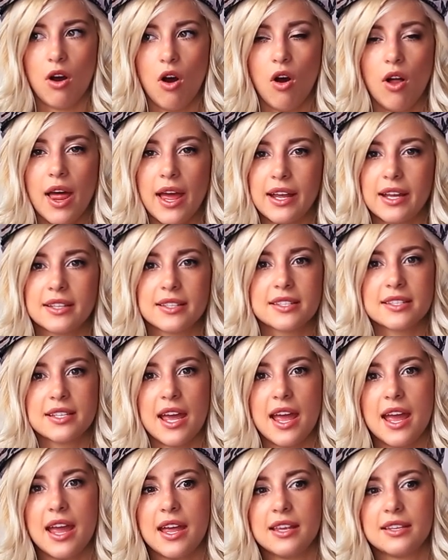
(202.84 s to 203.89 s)
all I can
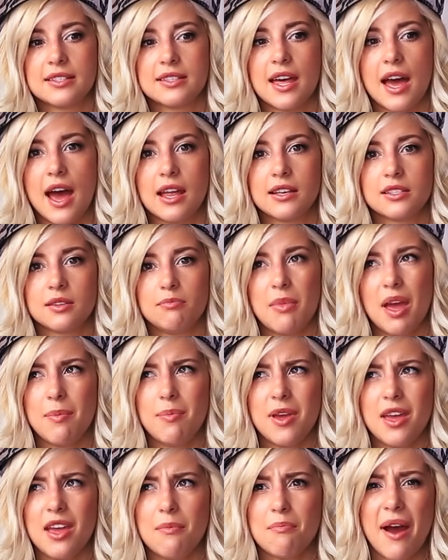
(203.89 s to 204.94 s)
say is that
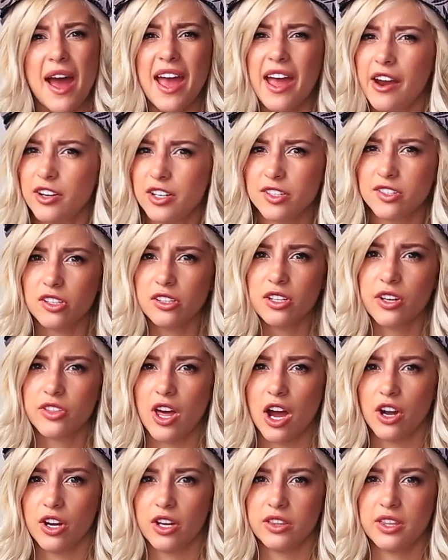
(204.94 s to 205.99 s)
maybe my hair doesn't look
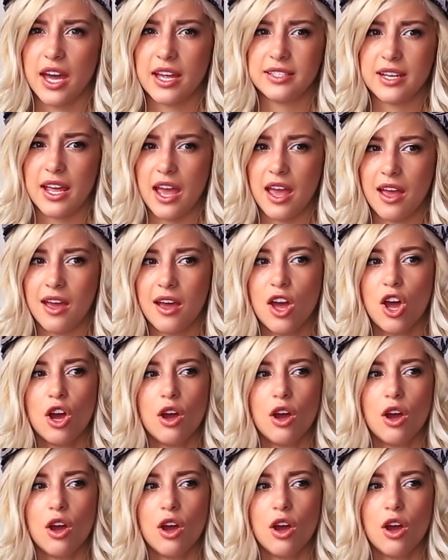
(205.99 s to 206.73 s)
that good that day.